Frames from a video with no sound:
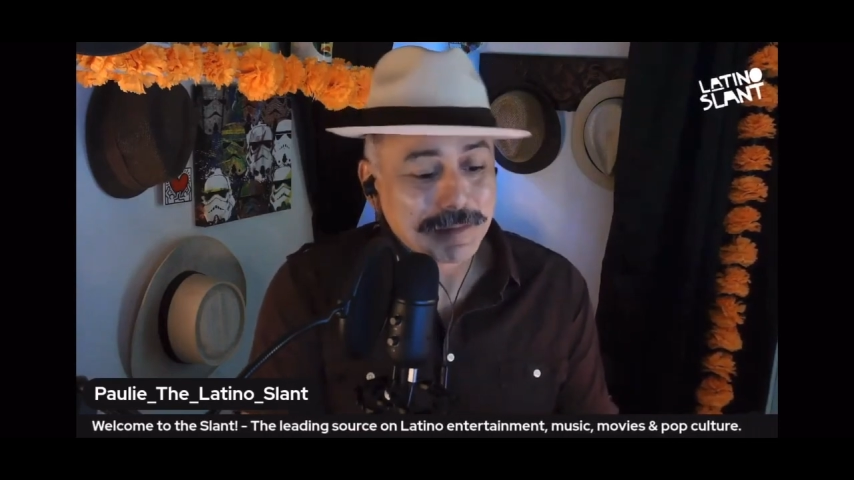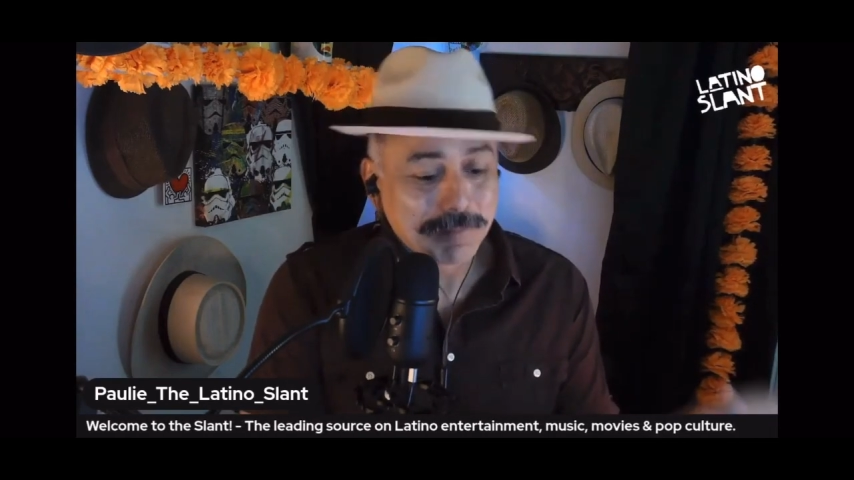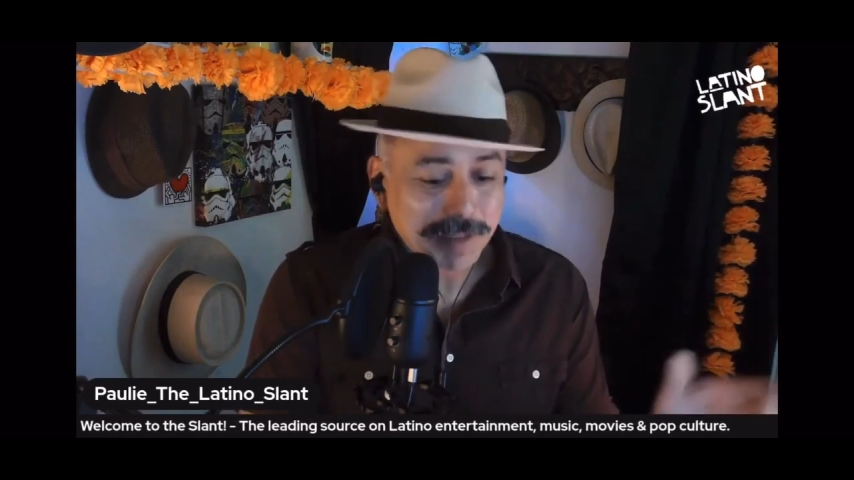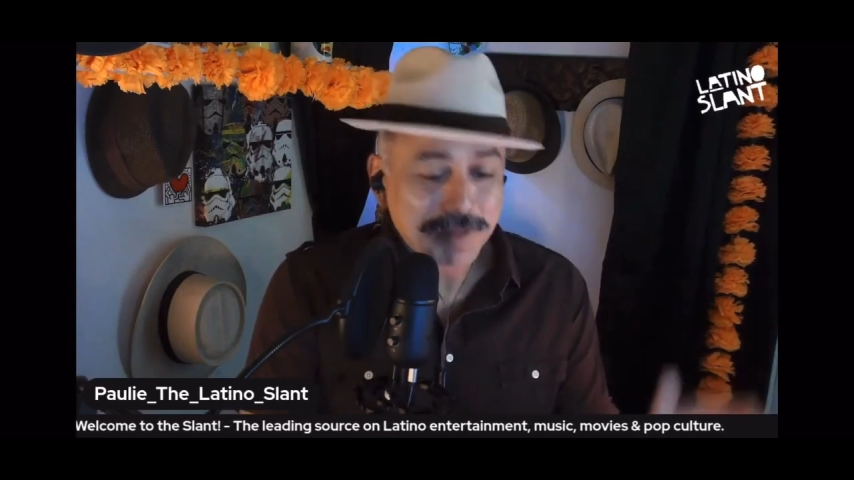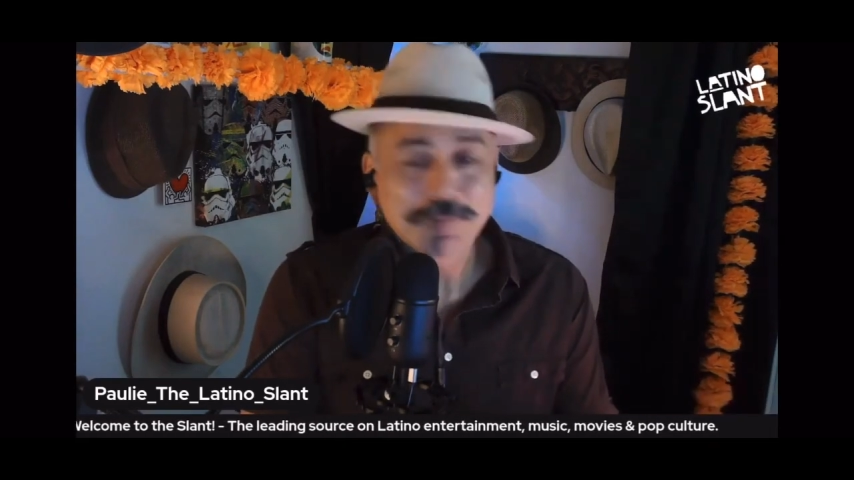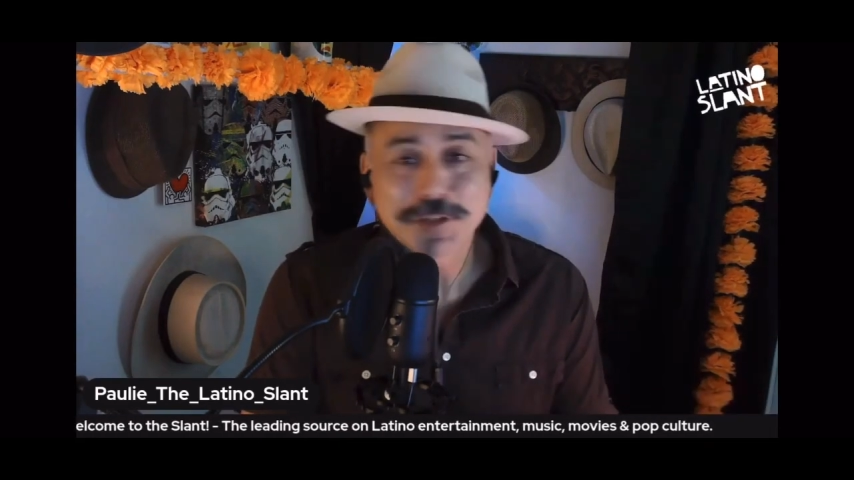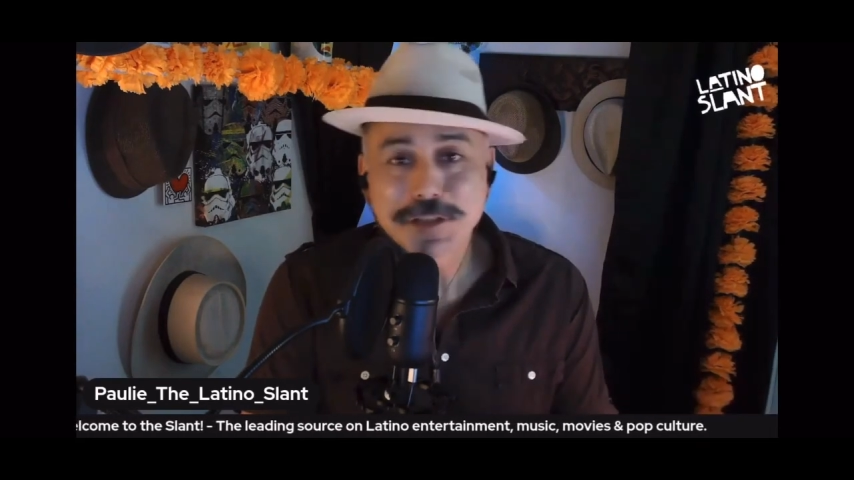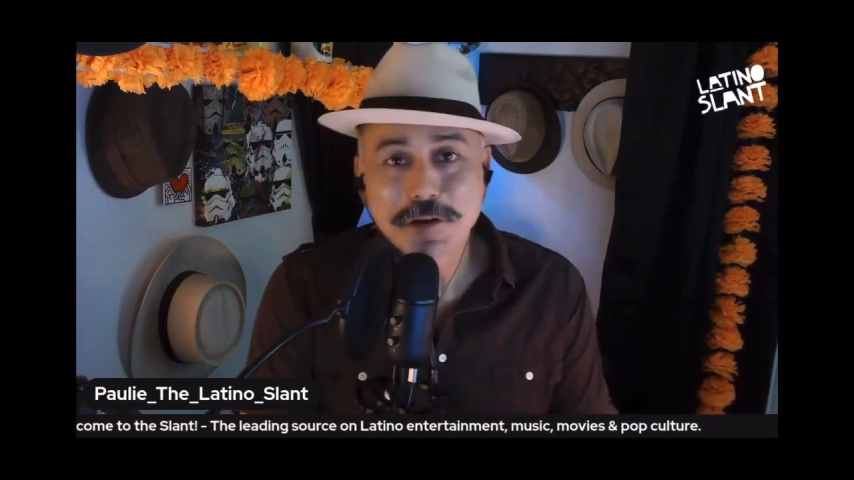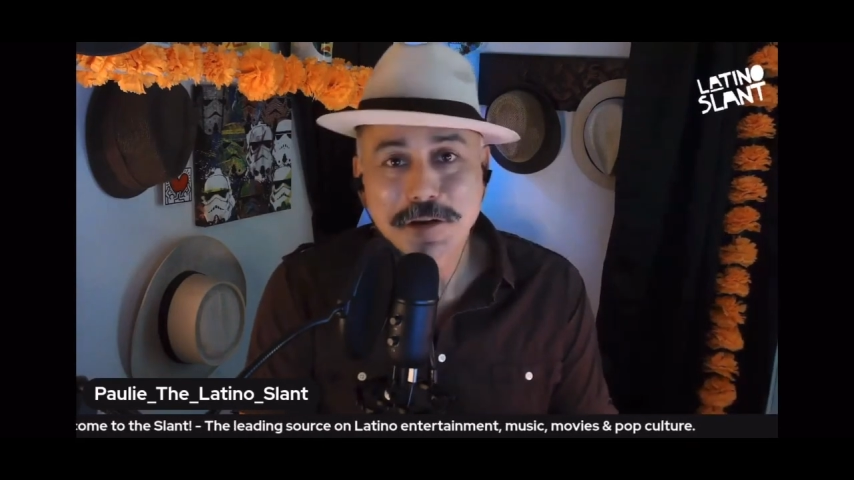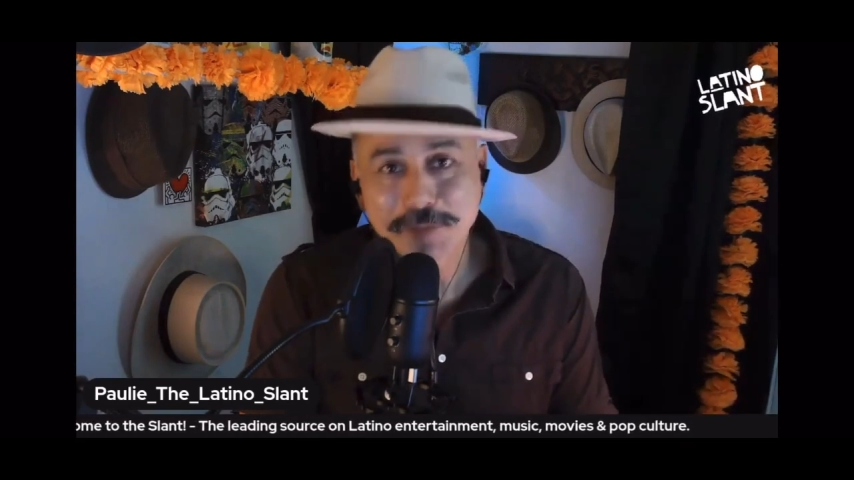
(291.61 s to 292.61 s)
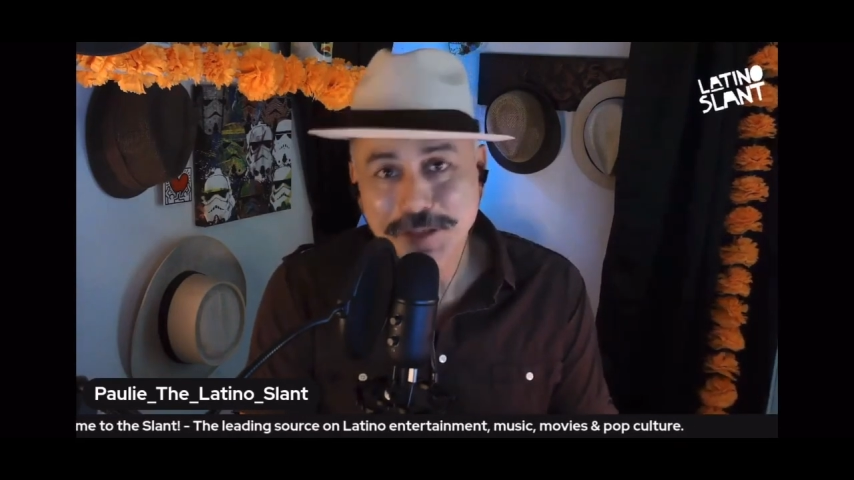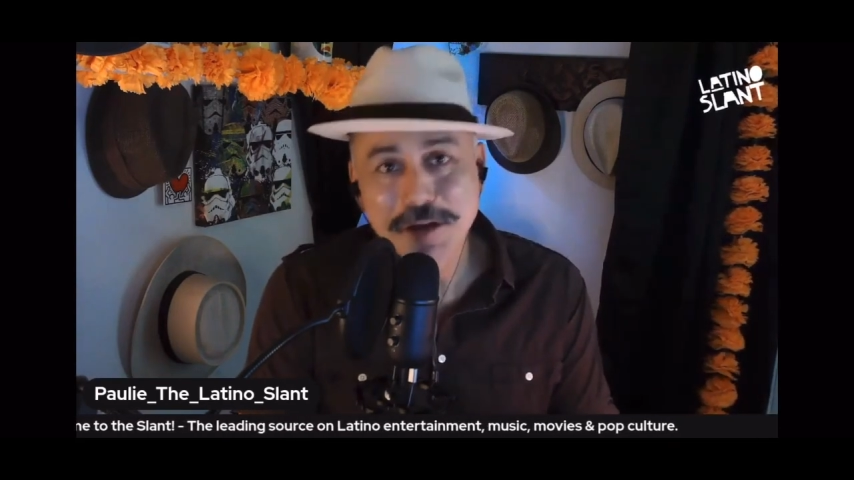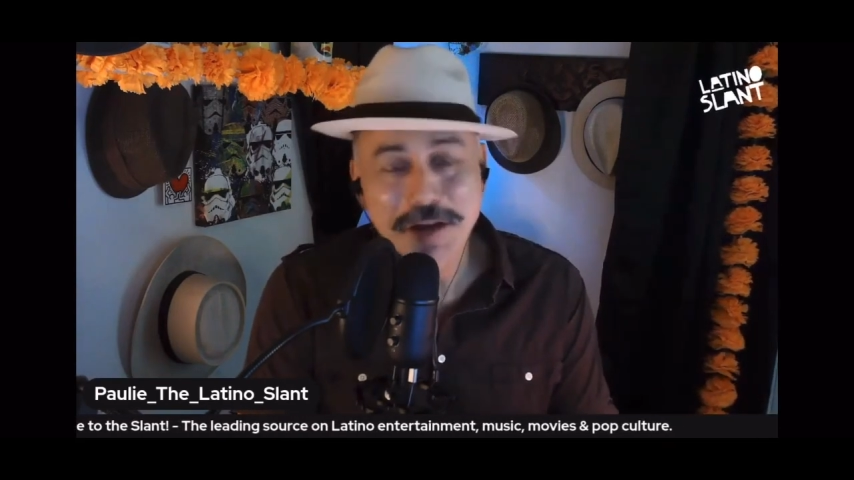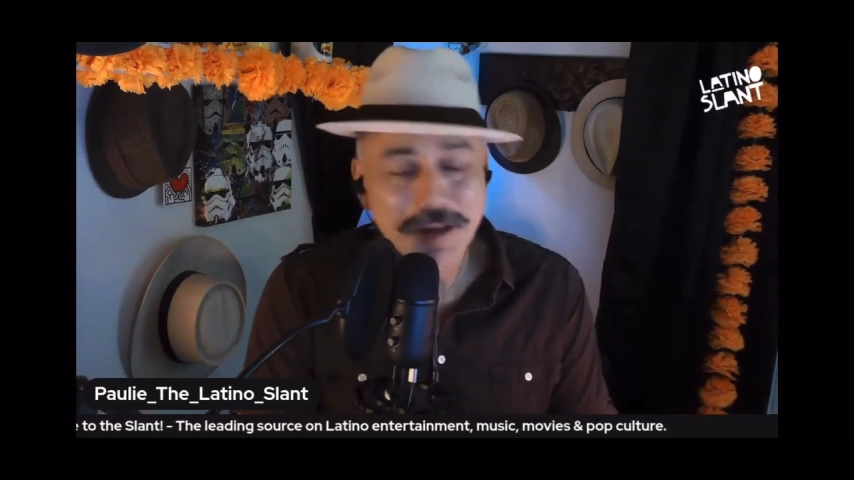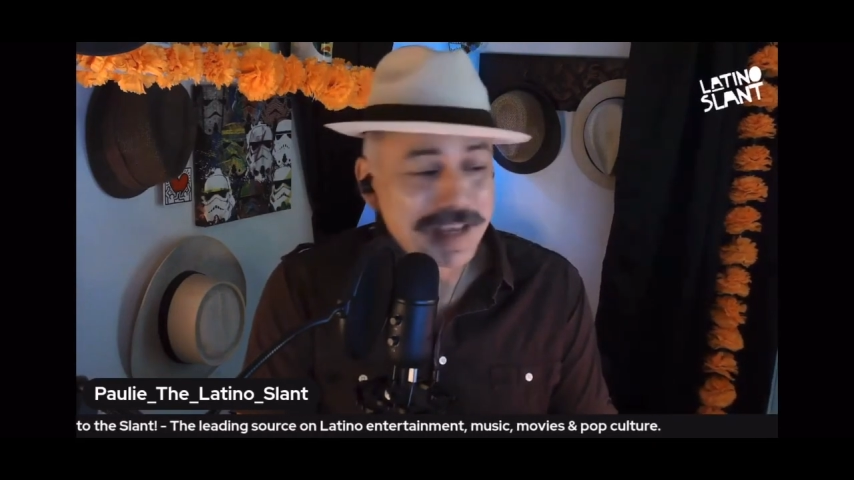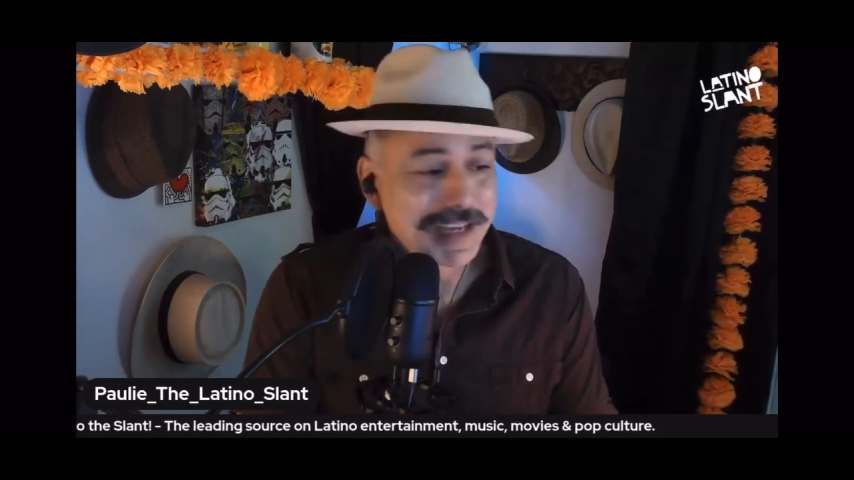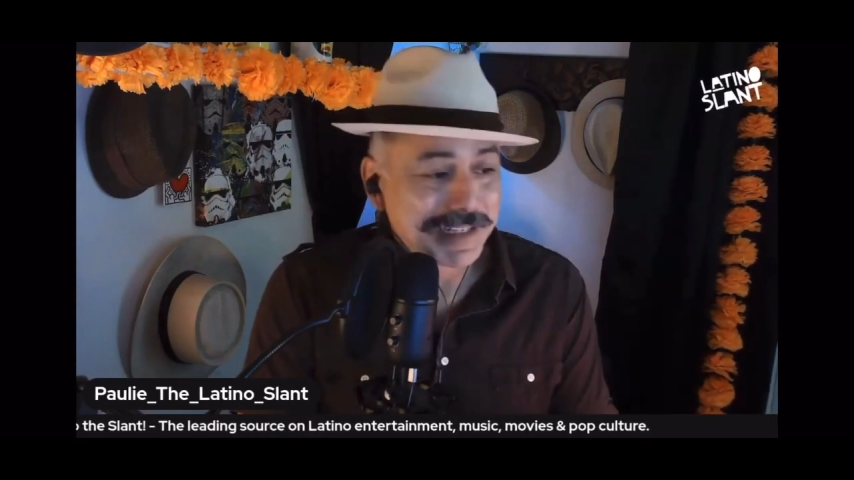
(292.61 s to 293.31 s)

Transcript: we know how that